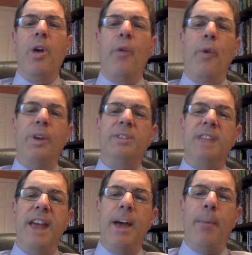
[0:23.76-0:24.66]
For
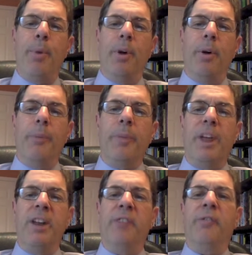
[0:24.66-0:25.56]
example,
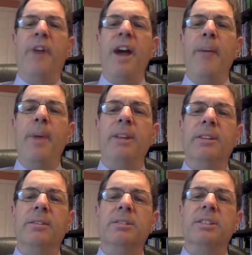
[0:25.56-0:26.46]
an
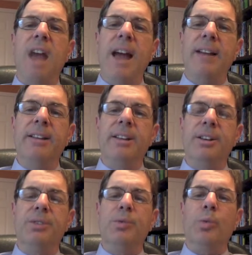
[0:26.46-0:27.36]
environmental
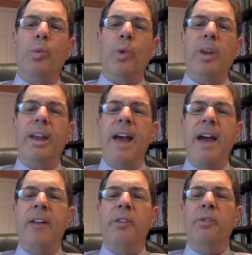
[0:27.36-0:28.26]
scientist working
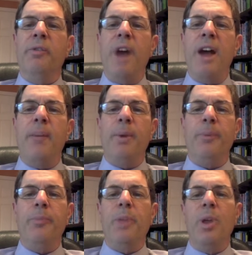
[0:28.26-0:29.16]
out in the
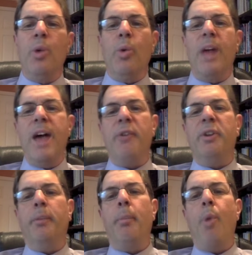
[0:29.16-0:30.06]
environment would have an
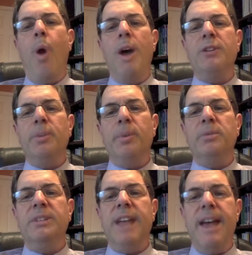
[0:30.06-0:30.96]

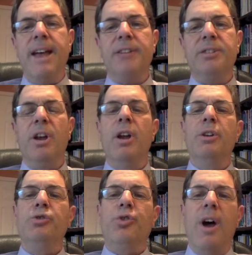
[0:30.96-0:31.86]
impossible task
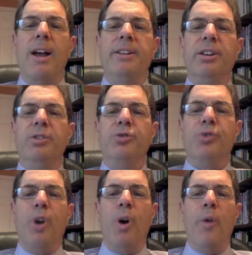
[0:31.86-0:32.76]
trying to
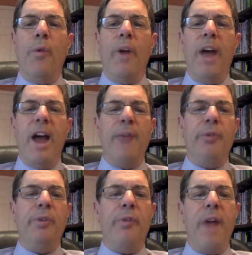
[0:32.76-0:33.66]
control for
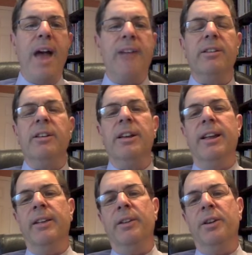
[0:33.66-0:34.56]
every factor
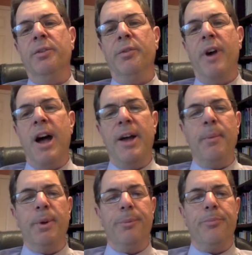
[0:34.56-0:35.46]
in the environment.